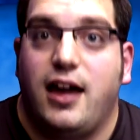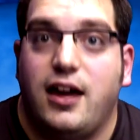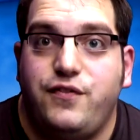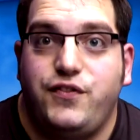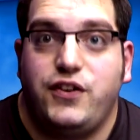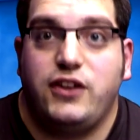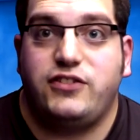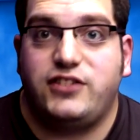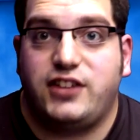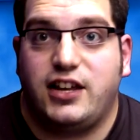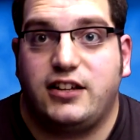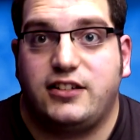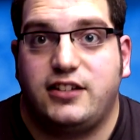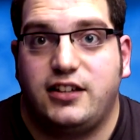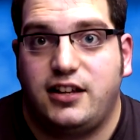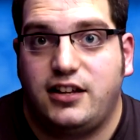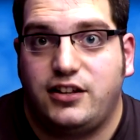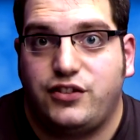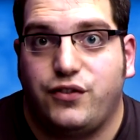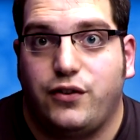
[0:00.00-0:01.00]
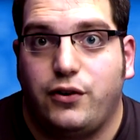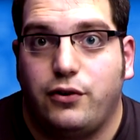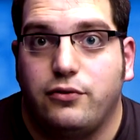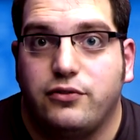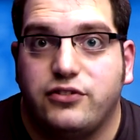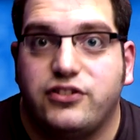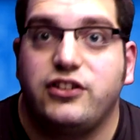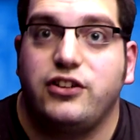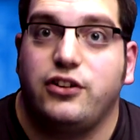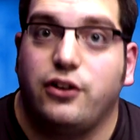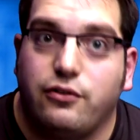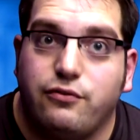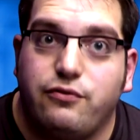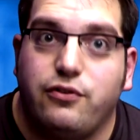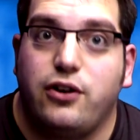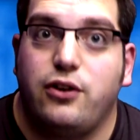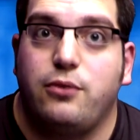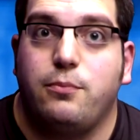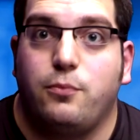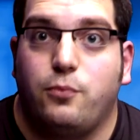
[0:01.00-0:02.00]
If you stick to these rules, your
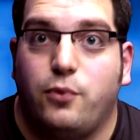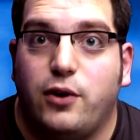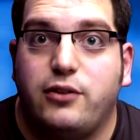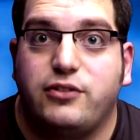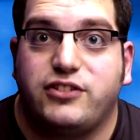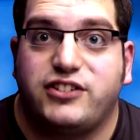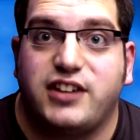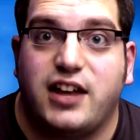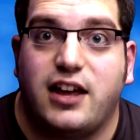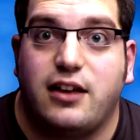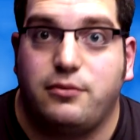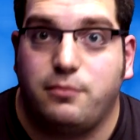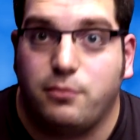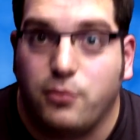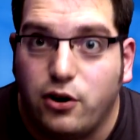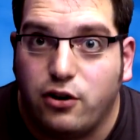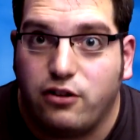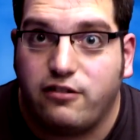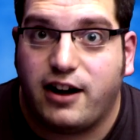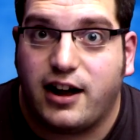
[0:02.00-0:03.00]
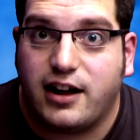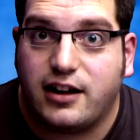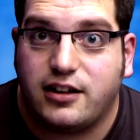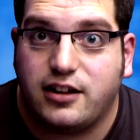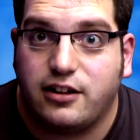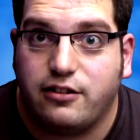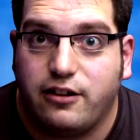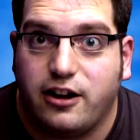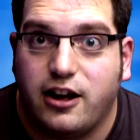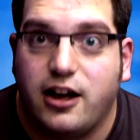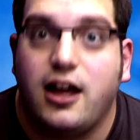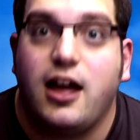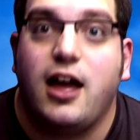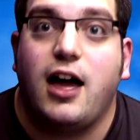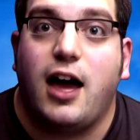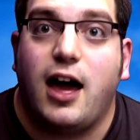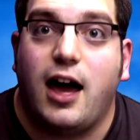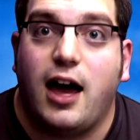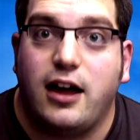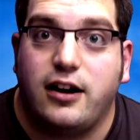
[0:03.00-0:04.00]
room will sound more accurate
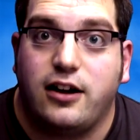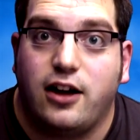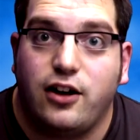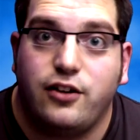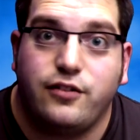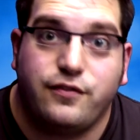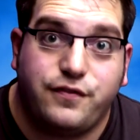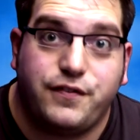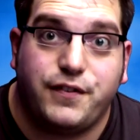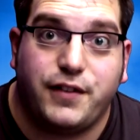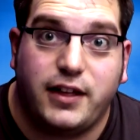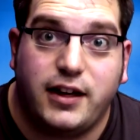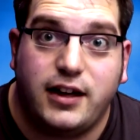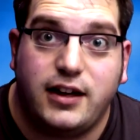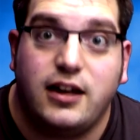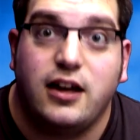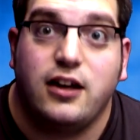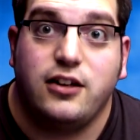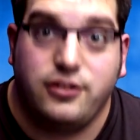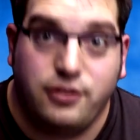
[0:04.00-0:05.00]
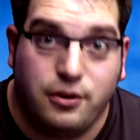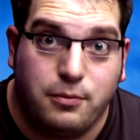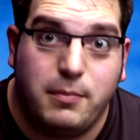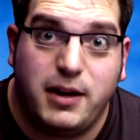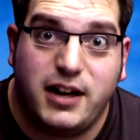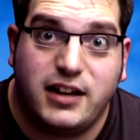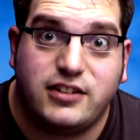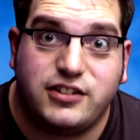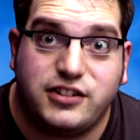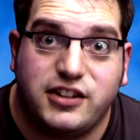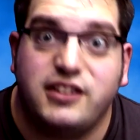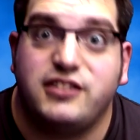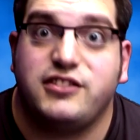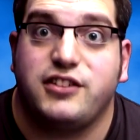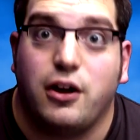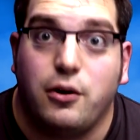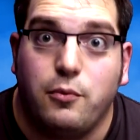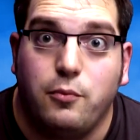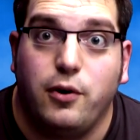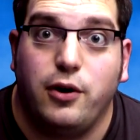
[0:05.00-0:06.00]
and hopefully your
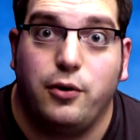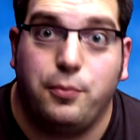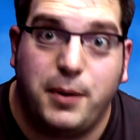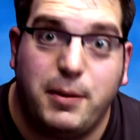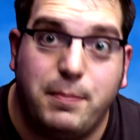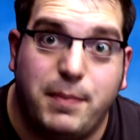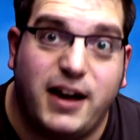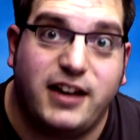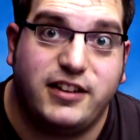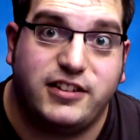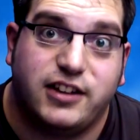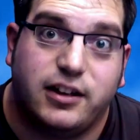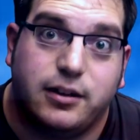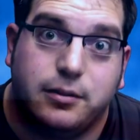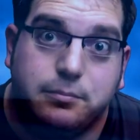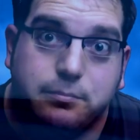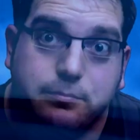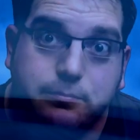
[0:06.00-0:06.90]
mixes will be better.